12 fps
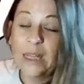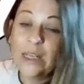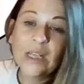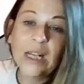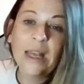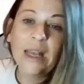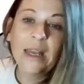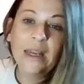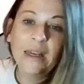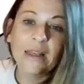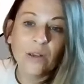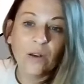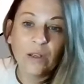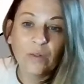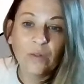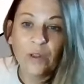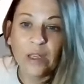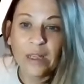Initially, it's good
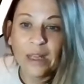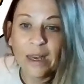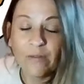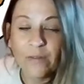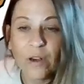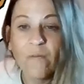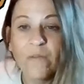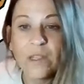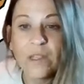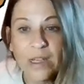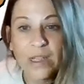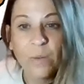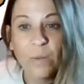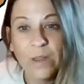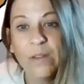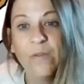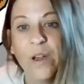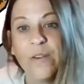if you can have the conversation
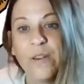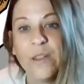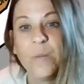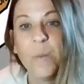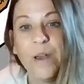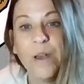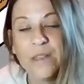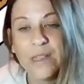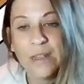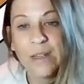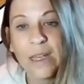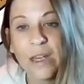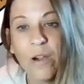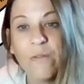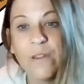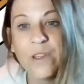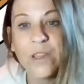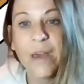with the focused person and
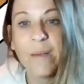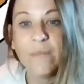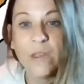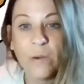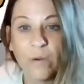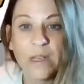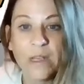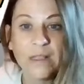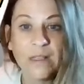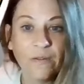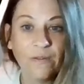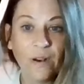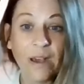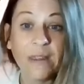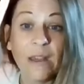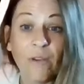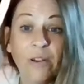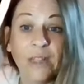encourage them to identify
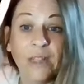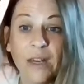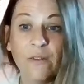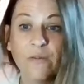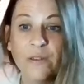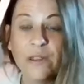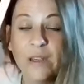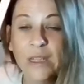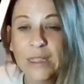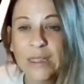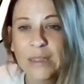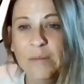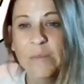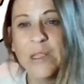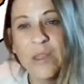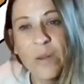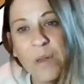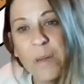their own gifts.
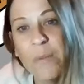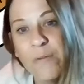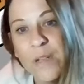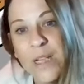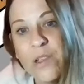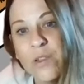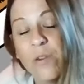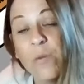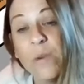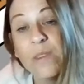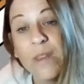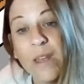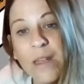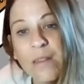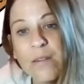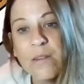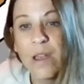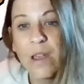But some people really struggle with
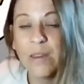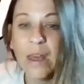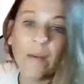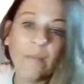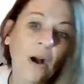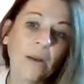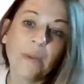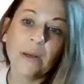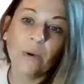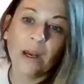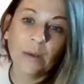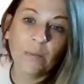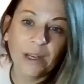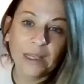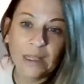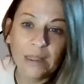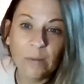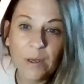that. So that might be where you
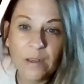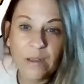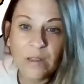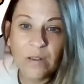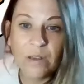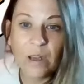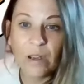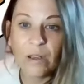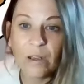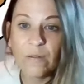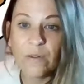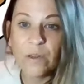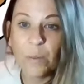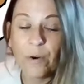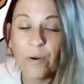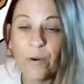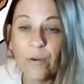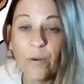bring in the person's circle of
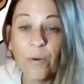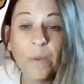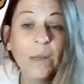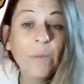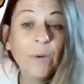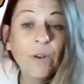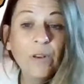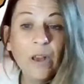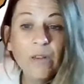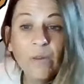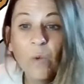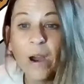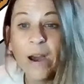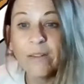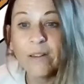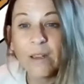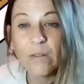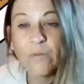support, or people who know them
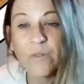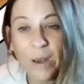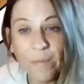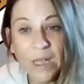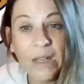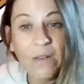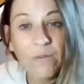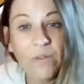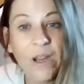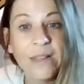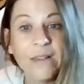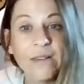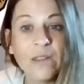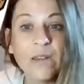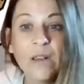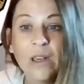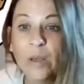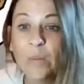well, like family and friends,
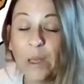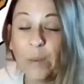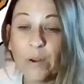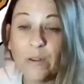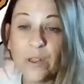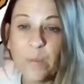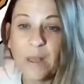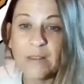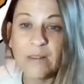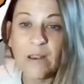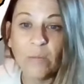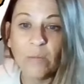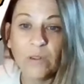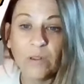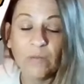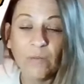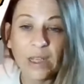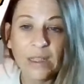people who spend time with
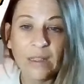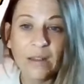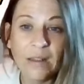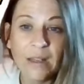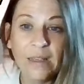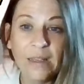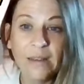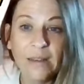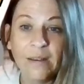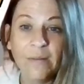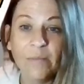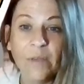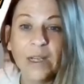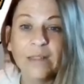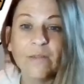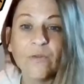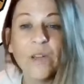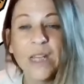them regularly,
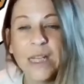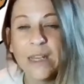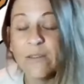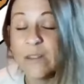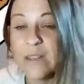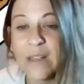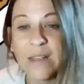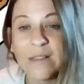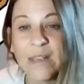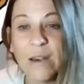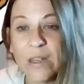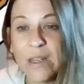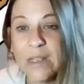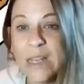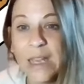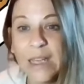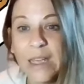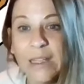and really understand how they
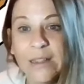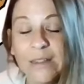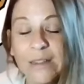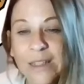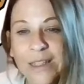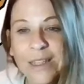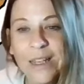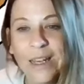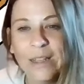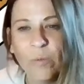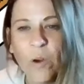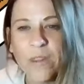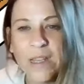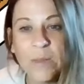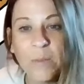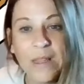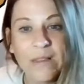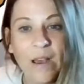tick and what they
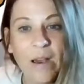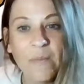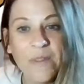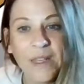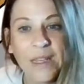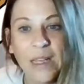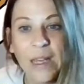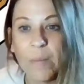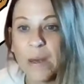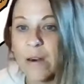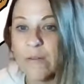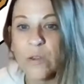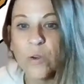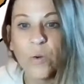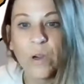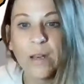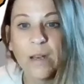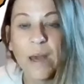spend time thinking about and
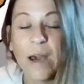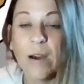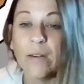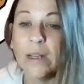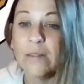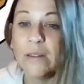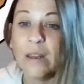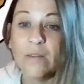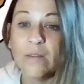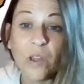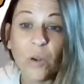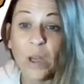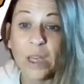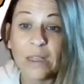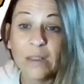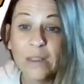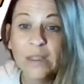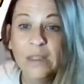talking about and doing.
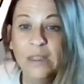